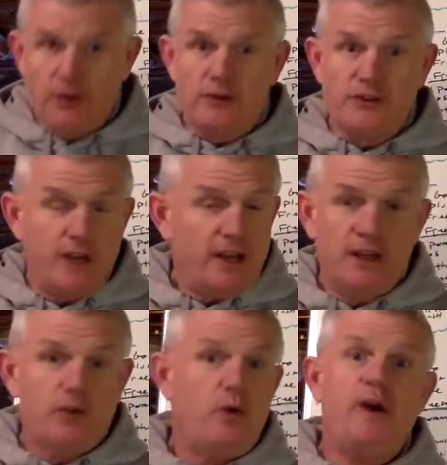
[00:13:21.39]

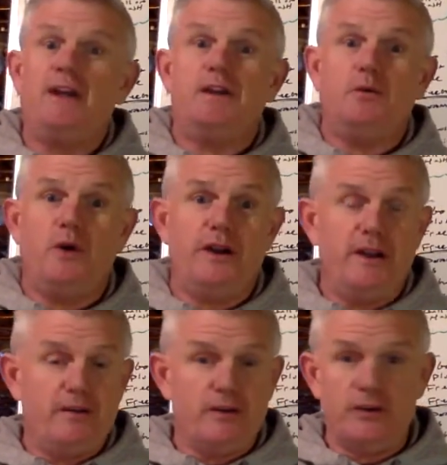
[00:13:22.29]
shaking, quaking,
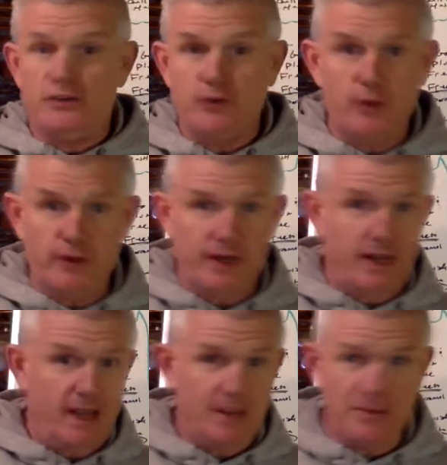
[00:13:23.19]
whatever, he's new in the
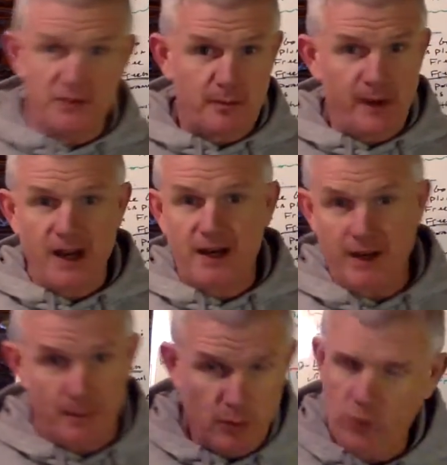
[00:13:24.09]
game, he's the
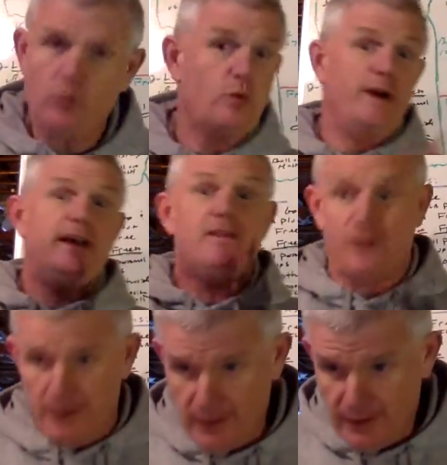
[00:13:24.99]
backup,
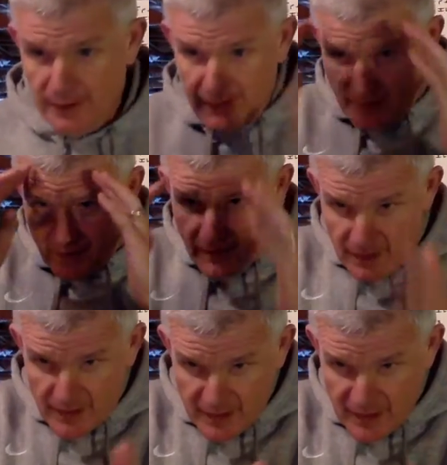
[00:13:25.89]
whatever.
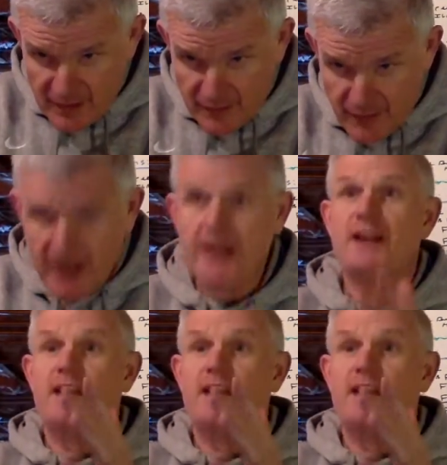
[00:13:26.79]
Kid that kind of